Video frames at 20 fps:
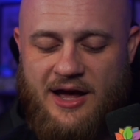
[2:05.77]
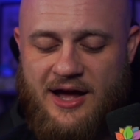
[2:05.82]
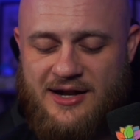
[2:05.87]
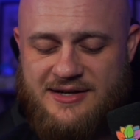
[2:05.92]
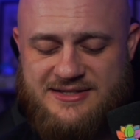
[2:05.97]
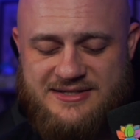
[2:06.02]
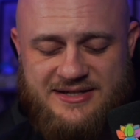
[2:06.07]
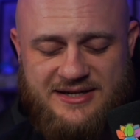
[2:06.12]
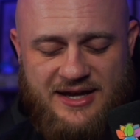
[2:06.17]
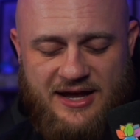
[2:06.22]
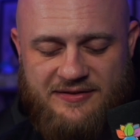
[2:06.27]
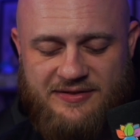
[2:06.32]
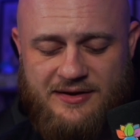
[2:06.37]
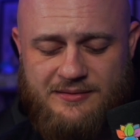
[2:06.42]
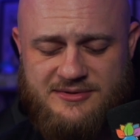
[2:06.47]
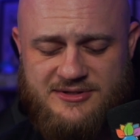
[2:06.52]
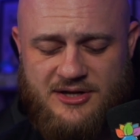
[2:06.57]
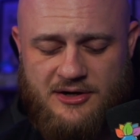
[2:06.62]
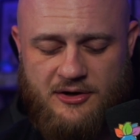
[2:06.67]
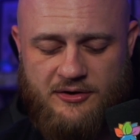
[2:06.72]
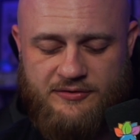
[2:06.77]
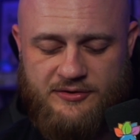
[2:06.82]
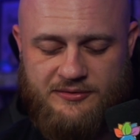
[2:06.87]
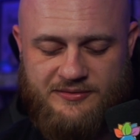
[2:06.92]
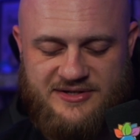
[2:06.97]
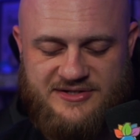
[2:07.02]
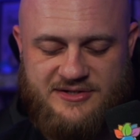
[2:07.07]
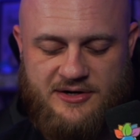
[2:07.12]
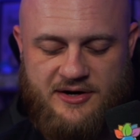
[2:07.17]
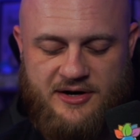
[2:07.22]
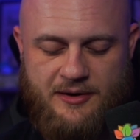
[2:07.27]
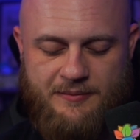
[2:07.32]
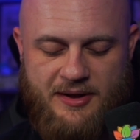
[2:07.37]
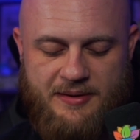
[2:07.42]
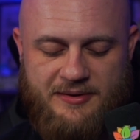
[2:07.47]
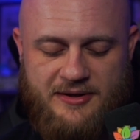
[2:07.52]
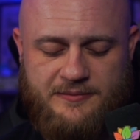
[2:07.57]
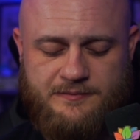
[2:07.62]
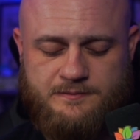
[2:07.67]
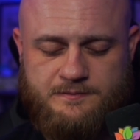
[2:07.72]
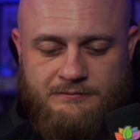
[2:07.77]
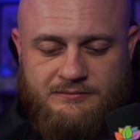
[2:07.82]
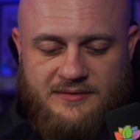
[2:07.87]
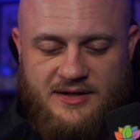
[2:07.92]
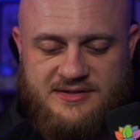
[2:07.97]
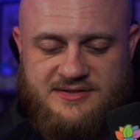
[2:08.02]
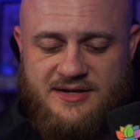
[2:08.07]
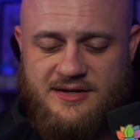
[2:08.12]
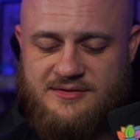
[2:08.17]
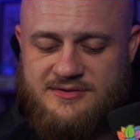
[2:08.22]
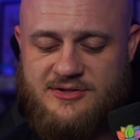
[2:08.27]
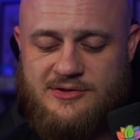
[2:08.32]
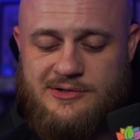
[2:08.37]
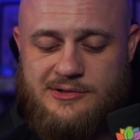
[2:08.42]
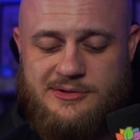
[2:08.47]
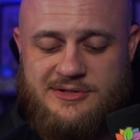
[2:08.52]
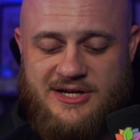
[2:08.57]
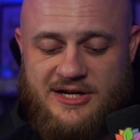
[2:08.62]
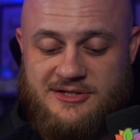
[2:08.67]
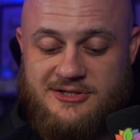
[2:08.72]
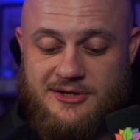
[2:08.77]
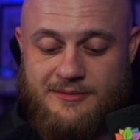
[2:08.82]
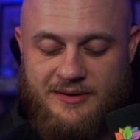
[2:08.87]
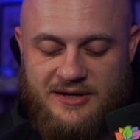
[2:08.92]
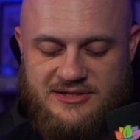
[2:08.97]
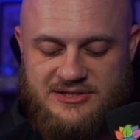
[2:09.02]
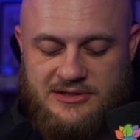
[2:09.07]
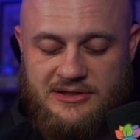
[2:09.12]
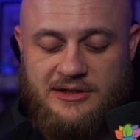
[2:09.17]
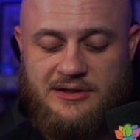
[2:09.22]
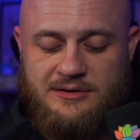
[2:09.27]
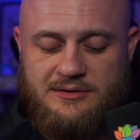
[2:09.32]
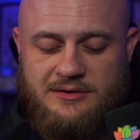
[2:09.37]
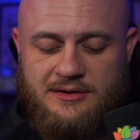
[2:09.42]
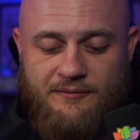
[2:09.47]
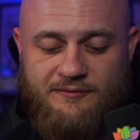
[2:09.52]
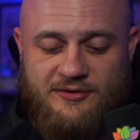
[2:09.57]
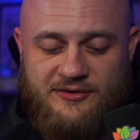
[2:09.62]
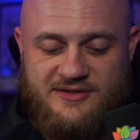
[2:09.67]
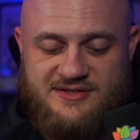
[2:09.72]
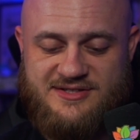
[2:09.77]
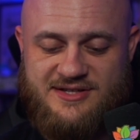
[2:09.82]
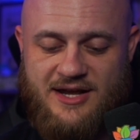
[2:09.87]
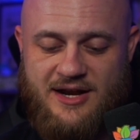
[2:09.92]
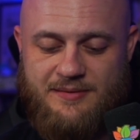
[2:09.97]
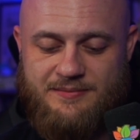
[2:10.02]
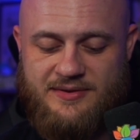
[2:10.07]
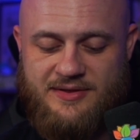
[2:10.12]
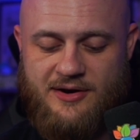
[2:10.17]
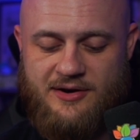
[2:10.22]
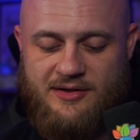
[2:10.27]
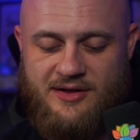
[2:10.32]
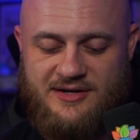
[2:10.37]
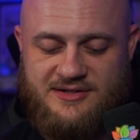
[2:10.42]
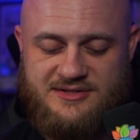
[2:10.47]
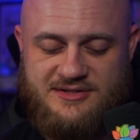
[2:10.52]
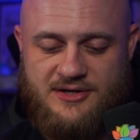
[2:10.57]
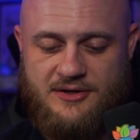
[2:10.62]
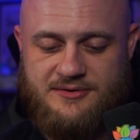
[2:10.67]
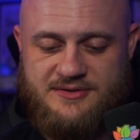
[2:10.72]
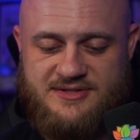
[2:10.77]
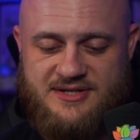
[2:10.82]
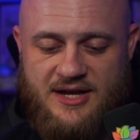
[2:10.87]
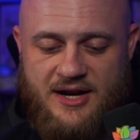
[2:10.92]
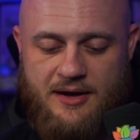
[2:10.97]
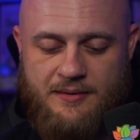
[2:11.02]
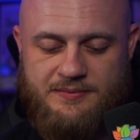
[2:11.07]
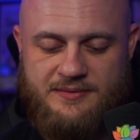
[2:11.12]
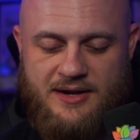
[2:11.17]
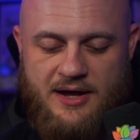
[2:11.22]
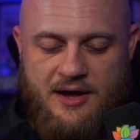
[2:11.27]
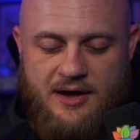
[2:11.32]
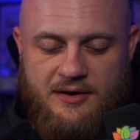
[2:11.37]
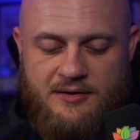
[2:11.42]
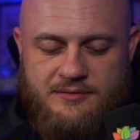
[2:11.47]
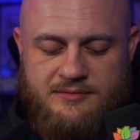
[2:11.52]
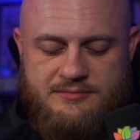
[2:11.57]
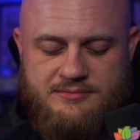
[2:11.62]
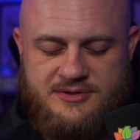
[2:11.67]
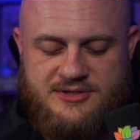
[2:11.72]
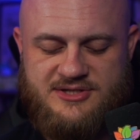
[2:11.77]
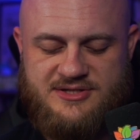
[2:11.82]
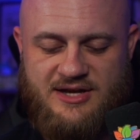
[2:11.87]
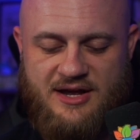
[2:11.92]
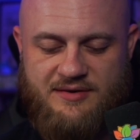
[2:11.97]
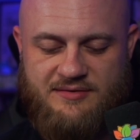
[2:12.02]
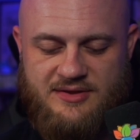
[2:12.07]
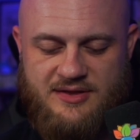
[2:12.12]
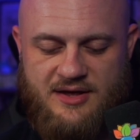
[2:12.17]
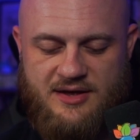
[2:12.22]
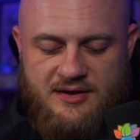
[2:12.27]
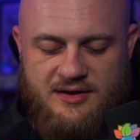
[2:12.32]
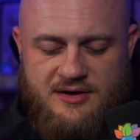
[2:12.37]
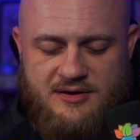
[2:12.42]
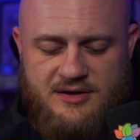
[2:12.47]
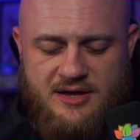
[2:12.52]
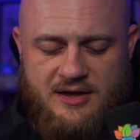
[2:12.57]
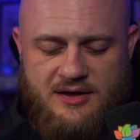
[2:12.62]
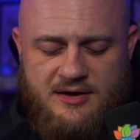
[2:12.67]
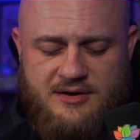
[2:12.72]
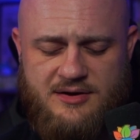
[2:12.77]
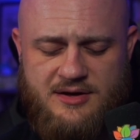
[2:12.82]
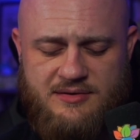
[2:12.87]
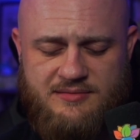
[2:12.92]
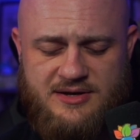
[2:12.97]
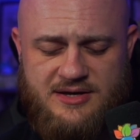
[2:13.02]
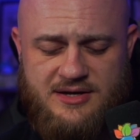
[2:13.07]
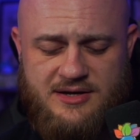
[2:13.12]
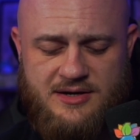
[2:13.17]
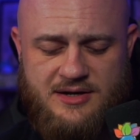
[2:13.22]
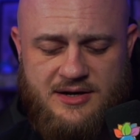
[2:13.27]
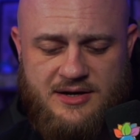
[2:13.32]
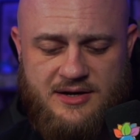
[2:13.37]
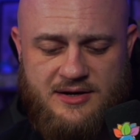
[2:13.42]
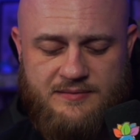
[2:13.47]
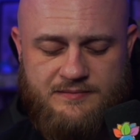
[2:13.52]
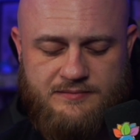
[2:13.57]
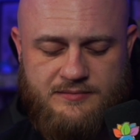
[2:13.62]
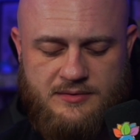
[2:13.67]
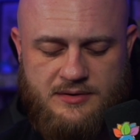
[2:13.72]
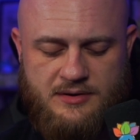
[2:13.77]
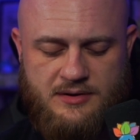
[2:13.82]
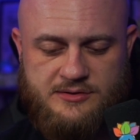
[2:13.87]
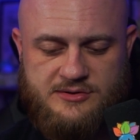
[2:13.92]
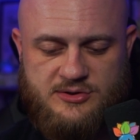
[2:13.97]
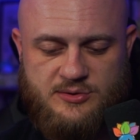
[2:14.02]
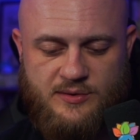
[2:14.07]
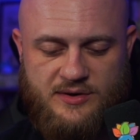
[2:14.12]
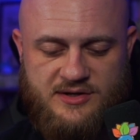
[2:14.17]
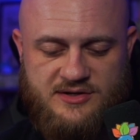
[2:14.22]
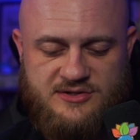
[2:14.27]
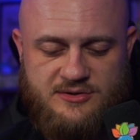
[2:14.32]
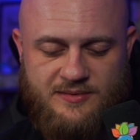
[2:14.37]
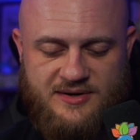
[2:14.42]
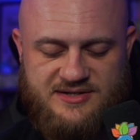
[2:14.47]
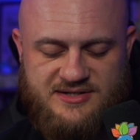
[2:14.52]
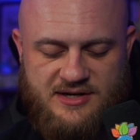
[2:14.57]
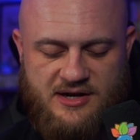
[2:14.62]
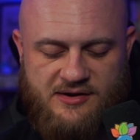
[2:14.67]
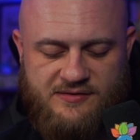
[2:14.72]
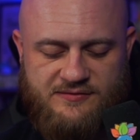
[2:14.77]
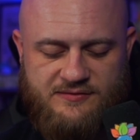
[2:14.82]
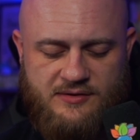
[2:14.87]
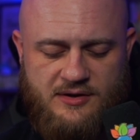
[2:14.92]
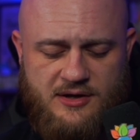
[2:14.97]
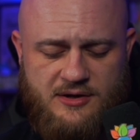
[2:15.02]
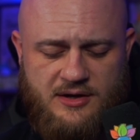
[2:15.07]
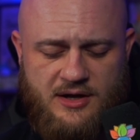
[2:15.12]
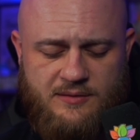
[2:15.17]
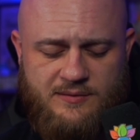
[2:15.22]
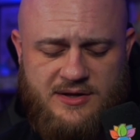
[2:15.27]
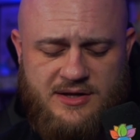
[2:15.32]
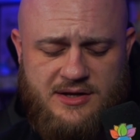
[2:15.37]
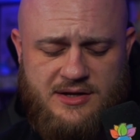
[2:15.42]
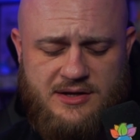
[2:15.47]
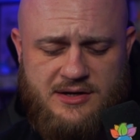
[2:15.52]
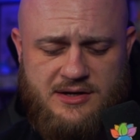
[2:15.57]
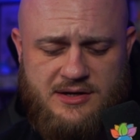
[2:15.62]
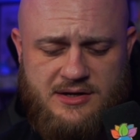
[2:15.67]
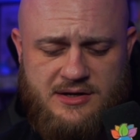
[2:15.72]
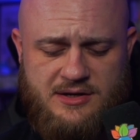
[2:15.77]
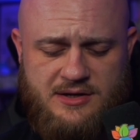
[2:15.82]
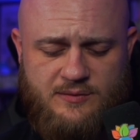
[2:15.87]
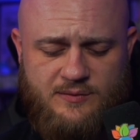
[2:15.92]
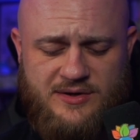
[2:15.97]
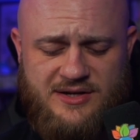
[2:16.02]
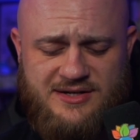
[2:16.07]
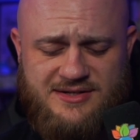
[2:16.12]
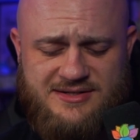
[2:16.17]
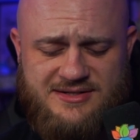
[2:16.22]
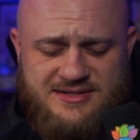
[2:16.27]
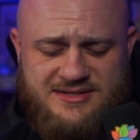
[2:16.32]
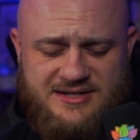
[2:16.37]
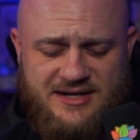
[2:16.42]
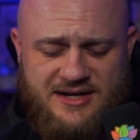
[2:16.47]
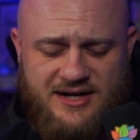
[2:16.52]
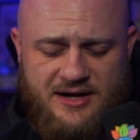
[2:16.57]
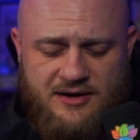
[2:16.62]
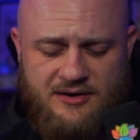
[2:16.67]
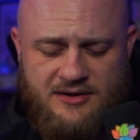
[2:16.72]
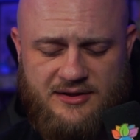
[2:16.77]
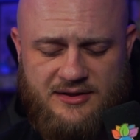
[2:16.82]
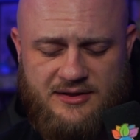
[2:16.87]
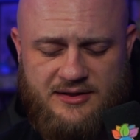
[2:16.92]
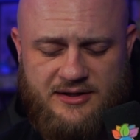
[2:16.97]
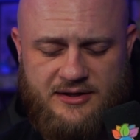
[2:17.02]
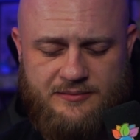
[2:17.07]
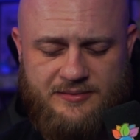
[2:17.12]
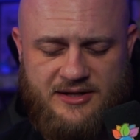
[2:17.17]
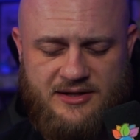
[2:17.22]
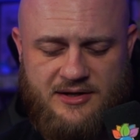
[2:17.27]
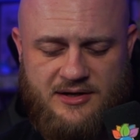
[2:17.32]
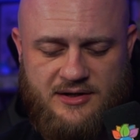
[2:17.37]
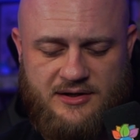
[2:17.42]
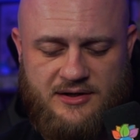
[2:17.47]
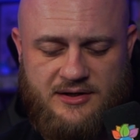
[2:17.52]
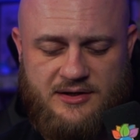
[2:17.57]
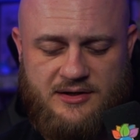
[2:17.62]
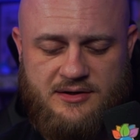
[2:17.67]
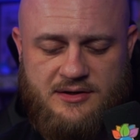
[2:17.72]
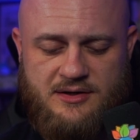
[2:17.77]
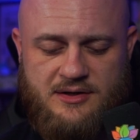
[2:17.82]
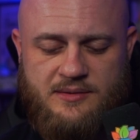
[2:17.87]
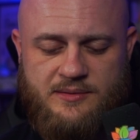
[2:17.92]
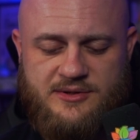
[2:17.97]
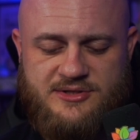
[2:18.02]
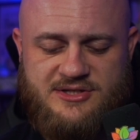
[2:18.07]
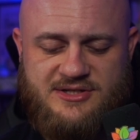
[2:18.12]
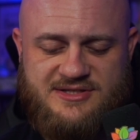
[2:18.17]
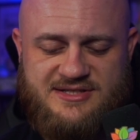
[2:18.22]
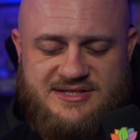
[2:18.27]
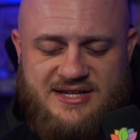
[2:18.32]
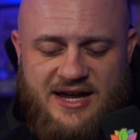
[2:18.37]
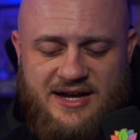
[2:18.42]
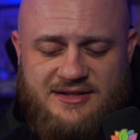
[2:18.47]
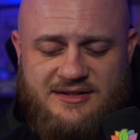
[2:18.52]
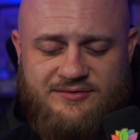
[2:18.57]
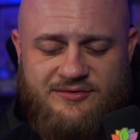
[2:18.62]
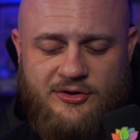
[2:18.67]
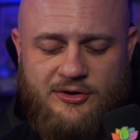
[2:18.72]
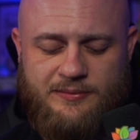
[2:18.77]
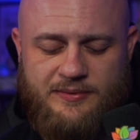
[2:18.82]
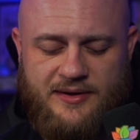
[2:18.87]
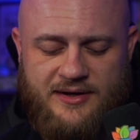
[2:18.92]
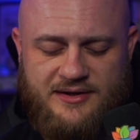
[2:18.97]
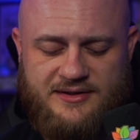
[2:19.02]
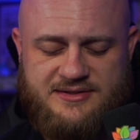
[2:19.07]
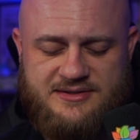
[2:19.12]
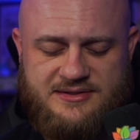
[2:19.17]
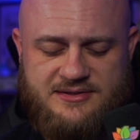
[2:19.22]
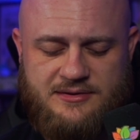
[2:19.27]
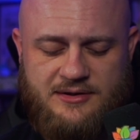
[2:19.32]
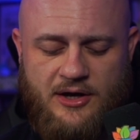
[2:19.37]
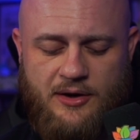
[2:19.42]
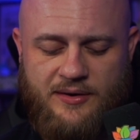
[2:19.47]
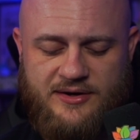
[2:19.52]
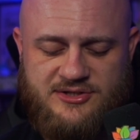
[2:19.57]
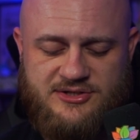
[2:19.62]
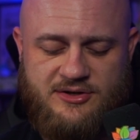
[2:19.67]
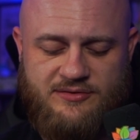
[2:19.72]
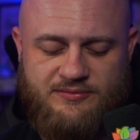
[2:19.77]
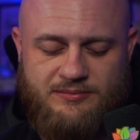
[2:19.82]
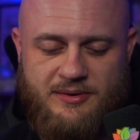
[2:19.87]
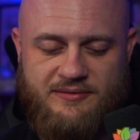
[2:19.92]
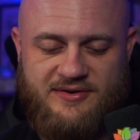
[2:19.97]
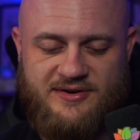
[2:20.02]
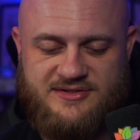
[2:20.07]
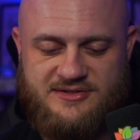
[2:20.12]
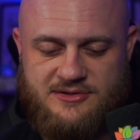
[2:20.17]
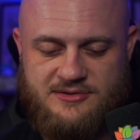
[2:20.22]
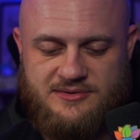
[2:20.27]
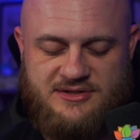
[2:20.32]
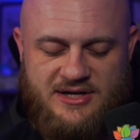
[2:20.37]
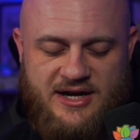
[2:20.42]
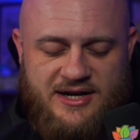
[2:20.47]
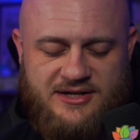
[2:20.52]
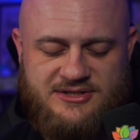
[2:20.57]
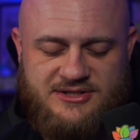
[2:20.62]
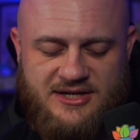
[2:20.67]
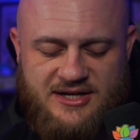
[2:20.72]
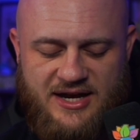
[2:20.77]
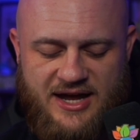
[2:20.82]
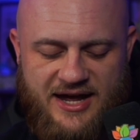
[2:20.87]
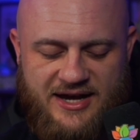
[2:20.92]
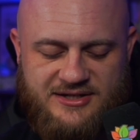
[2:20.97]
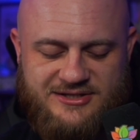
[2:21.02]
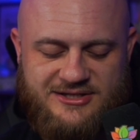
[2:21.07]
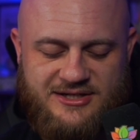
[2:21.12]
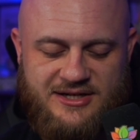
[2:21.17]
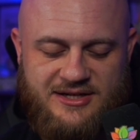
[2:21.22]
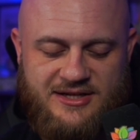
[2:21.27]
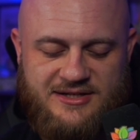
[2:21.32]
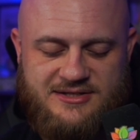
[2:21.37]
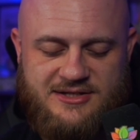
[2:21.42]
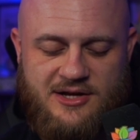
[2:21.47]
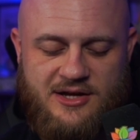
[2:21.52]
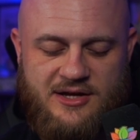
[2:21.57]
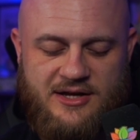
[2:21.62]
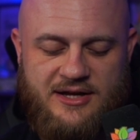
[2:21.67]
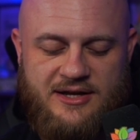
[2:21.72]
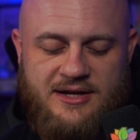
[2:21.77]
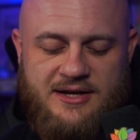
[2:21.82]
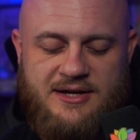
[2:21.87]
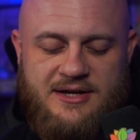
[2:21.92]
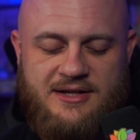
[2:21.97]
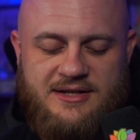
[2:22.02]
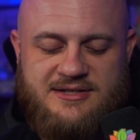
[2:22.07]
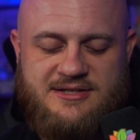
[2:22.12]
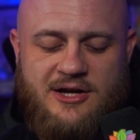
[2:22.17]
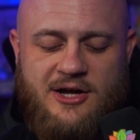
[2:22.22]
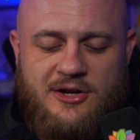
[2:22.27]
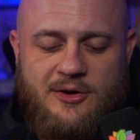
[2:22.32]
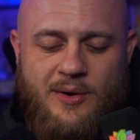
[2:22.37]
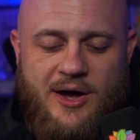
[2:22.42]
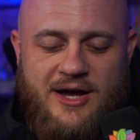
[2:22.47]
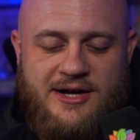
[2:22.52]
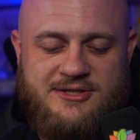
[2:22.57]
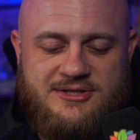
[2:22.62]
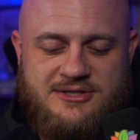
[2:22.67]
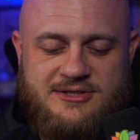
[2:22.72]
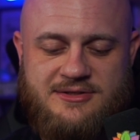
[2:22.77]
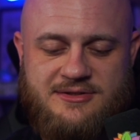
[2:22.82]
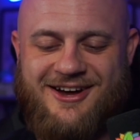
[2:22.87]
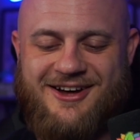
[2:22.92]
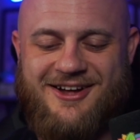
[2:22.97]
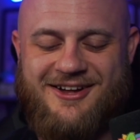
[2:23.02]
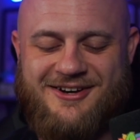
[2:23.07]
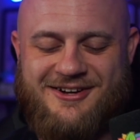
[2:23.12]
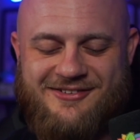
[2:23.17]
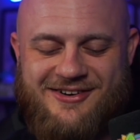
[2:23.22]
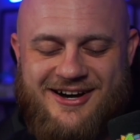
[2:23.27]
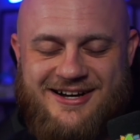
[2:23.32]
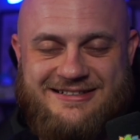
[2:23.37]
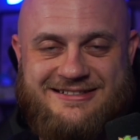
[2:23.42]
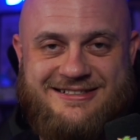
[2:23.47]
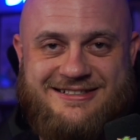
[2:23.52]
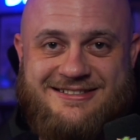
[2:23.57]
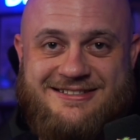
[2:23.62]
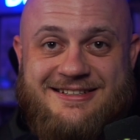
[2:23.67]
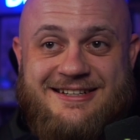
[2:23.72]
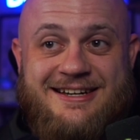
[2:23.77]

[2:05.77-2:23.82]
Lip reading: I'm just going to go for the restart here maybe. That's like too detrimental for the setup, and they're like so set up now with just having that. Okay, we can 22 myself. Okay, we can stick it out a little bit longer. We're just gonna sack the Vulpix. Oh, I should have Professors. Actually, let's call it a wash. Call it a wash.